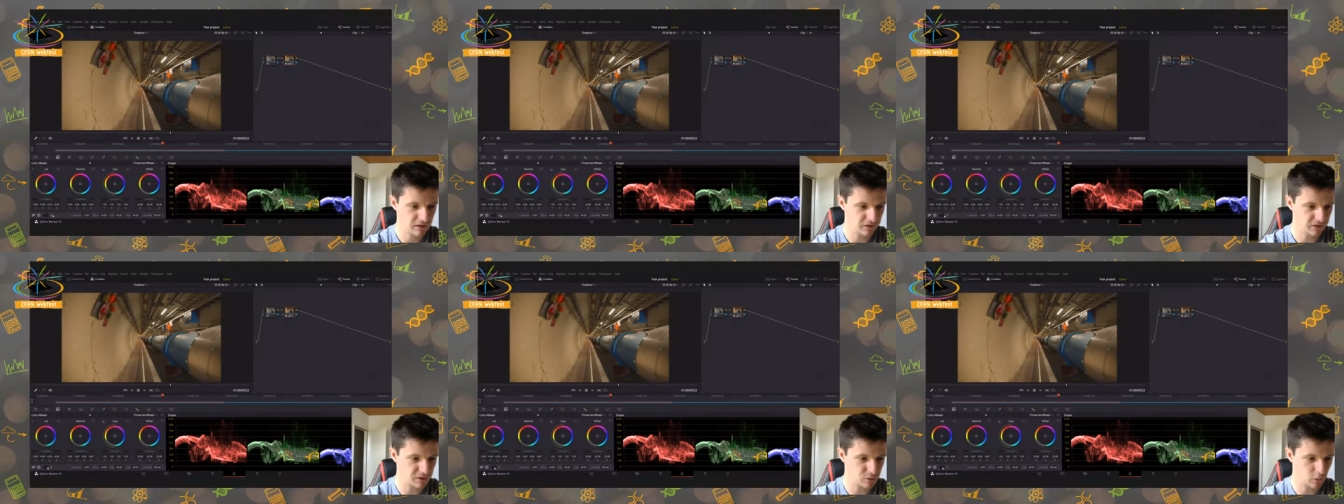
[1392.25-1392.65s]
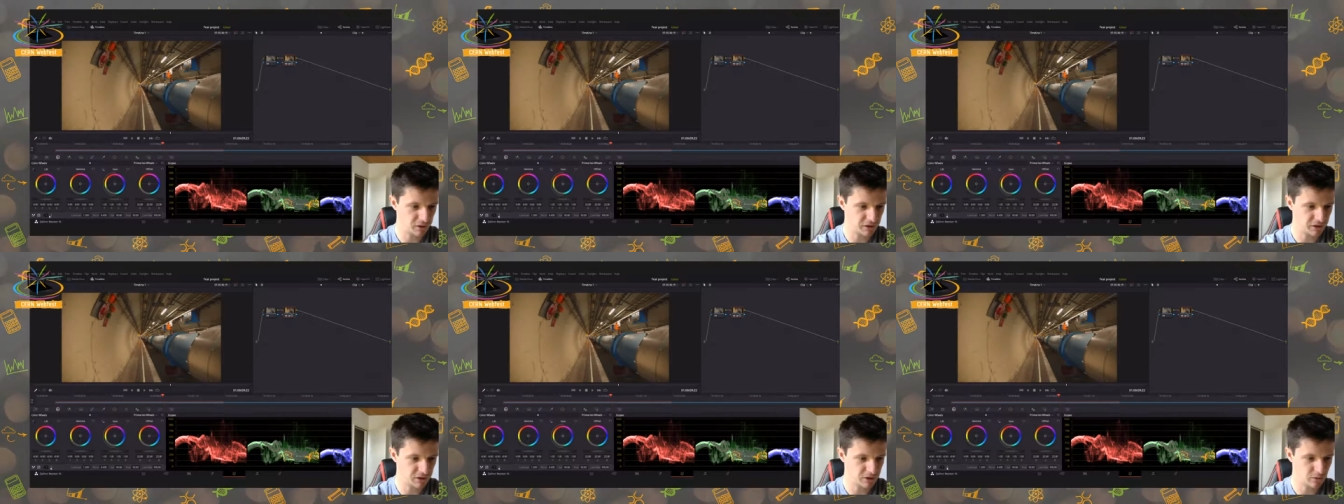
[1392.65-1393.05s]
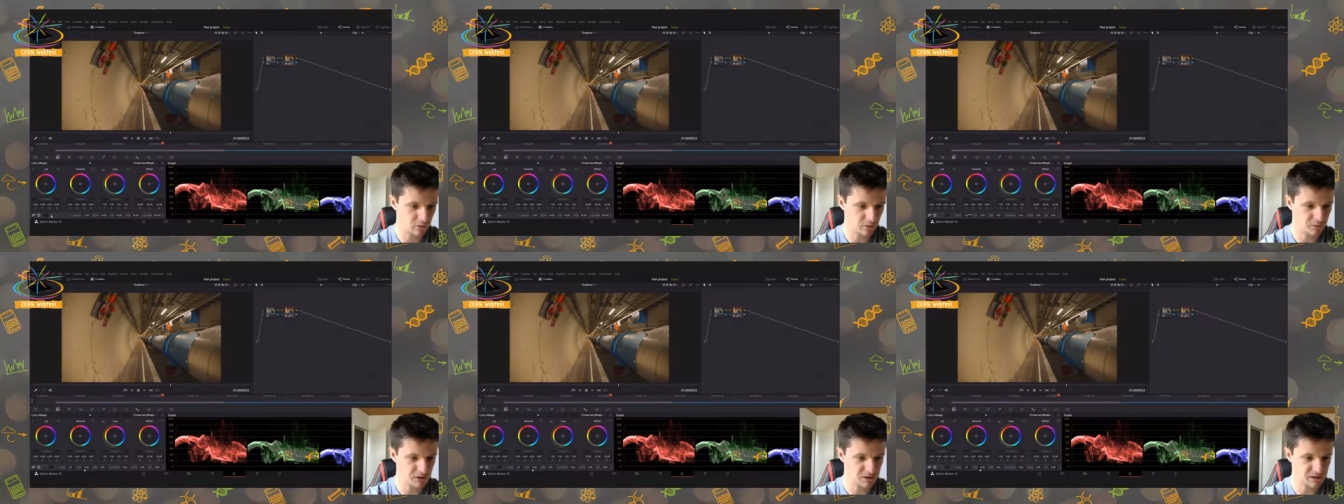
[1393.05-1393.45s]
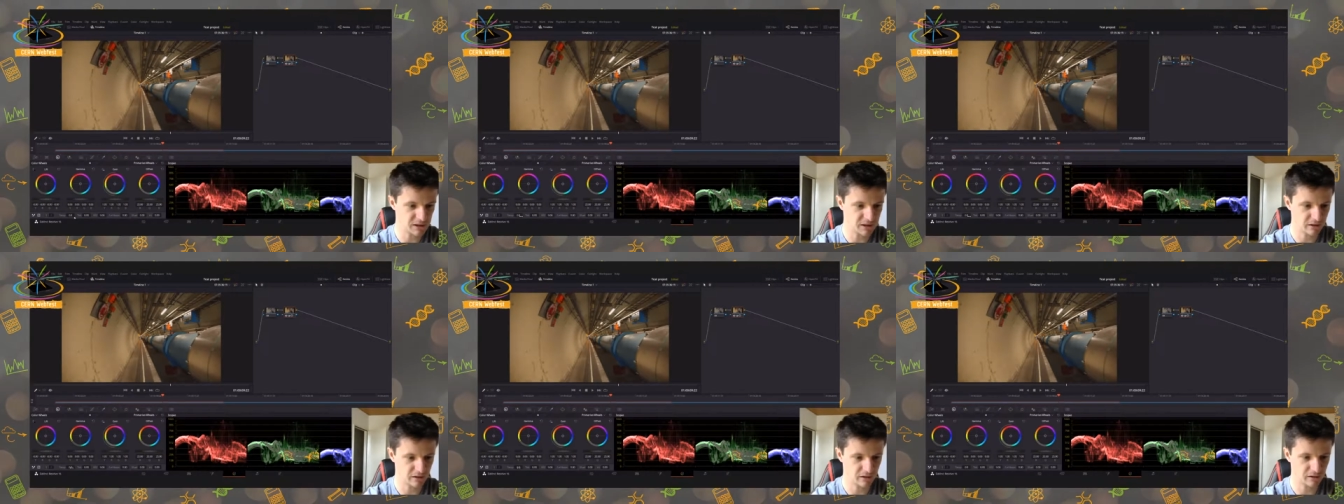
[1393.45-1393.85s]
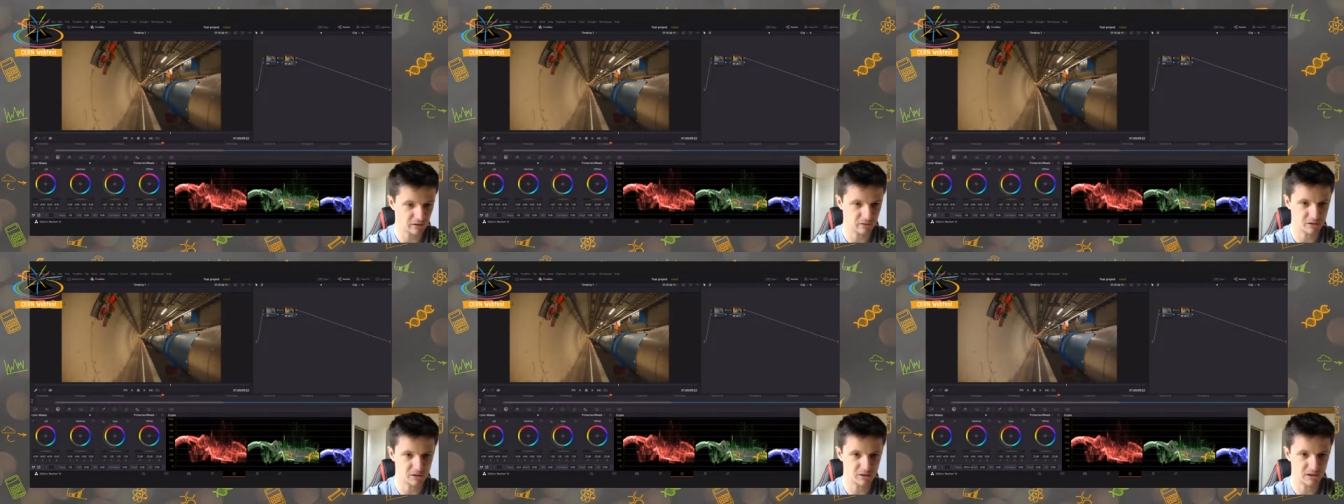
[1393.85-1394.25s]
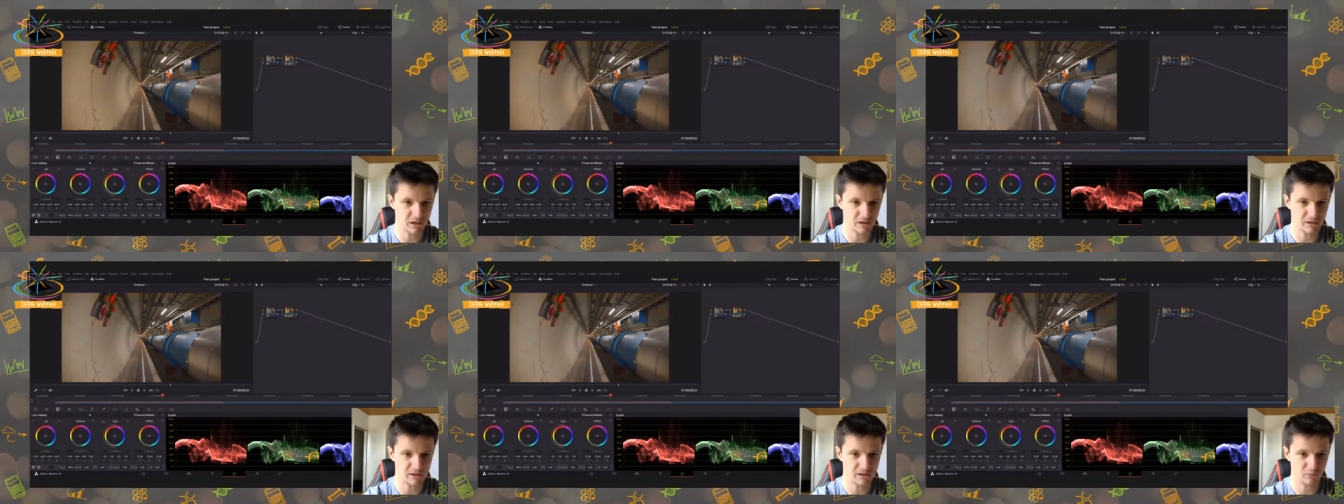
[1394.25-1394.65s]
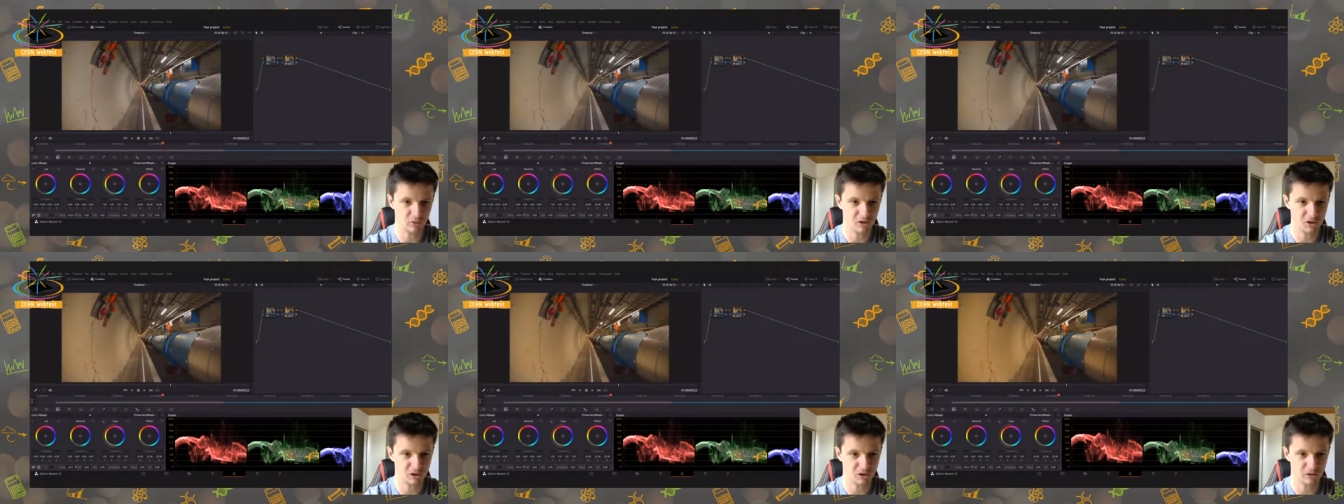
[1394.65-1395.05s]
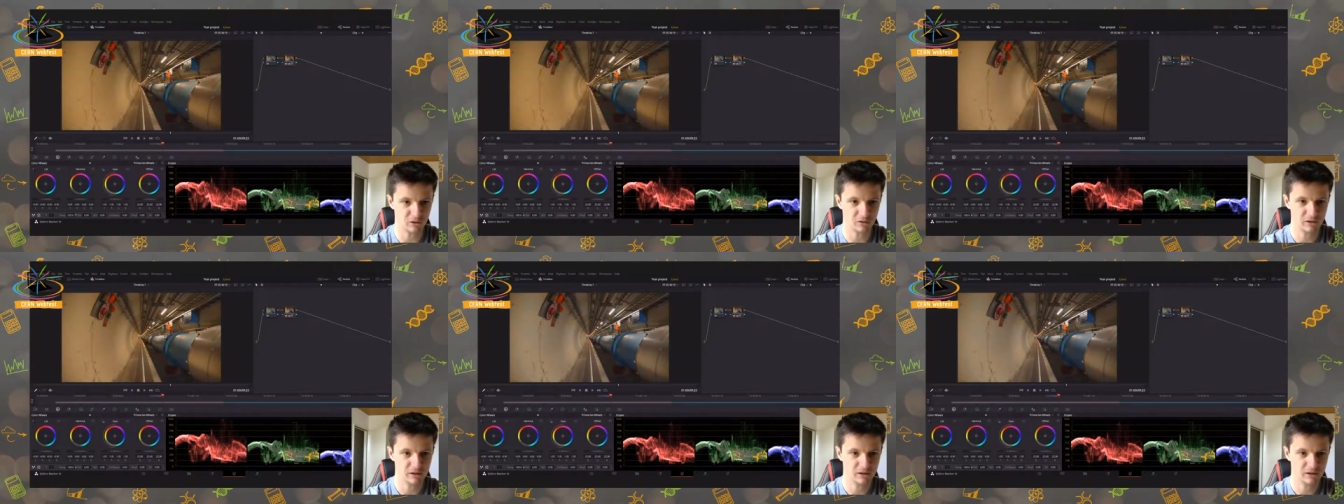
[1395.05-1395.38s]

There's one and two options here, just color temperature,